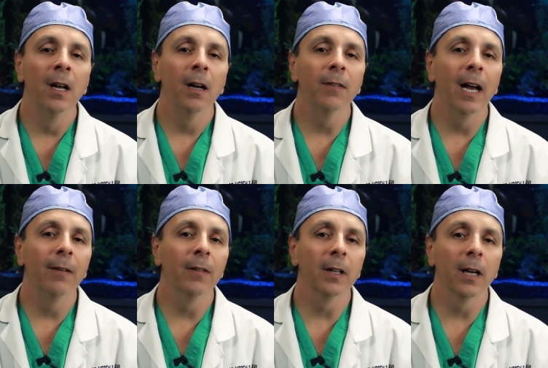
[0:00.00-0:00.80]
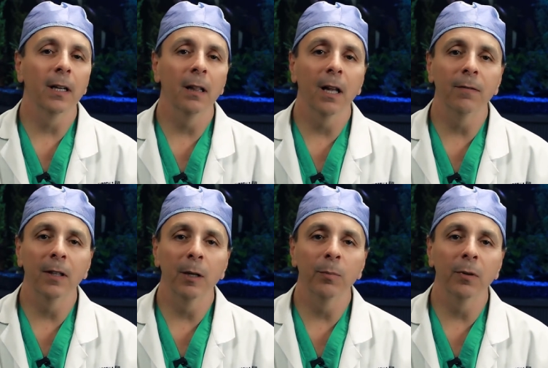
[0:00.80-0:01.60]
of having a cleft
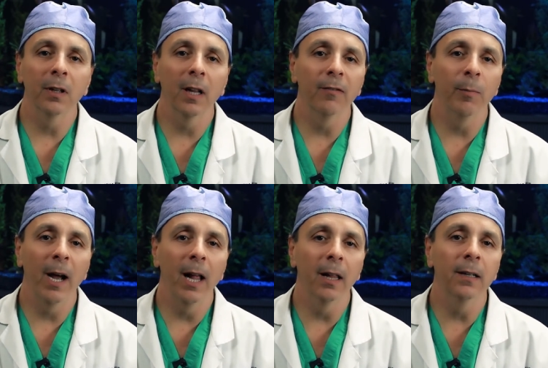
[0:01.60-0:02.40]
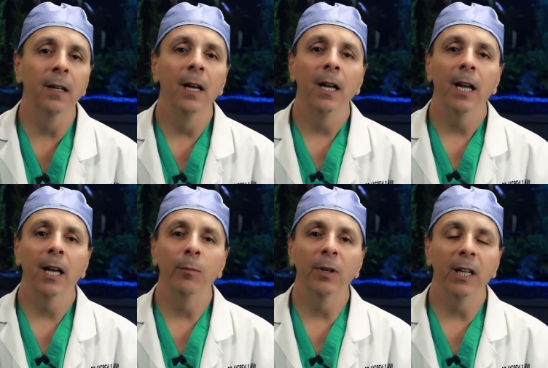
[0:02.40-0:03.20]
lip or cleft palate
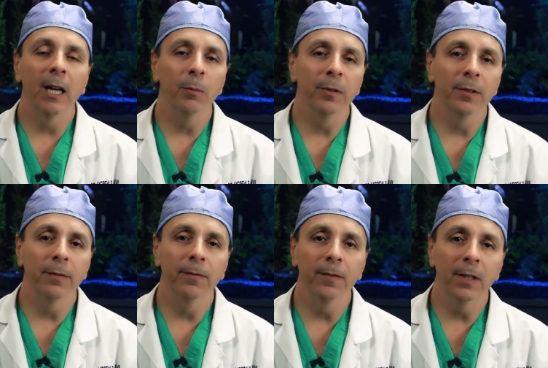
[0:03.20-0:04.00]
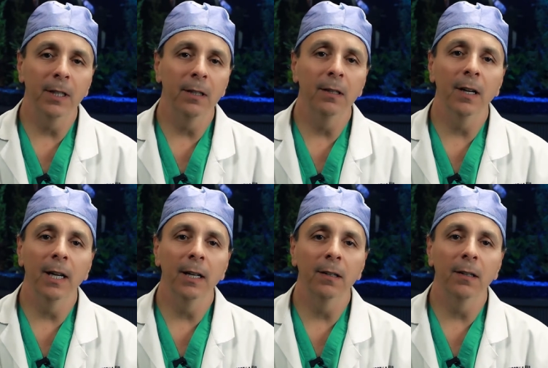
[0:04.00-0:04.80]
and being able to feed
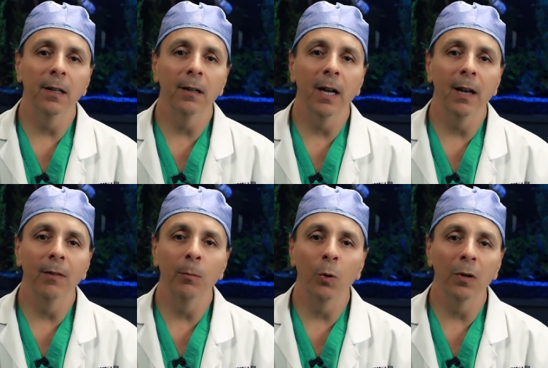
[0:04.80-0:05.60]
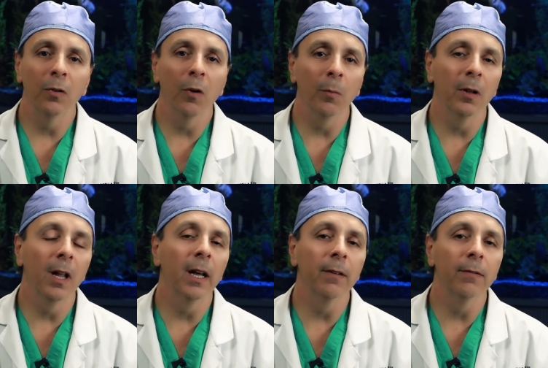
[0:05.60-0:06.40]
and have a more normal
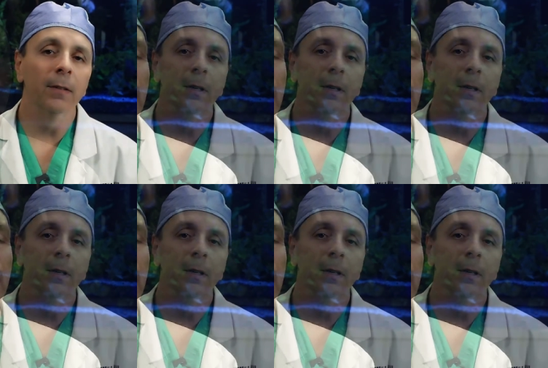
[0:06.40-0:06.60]
life.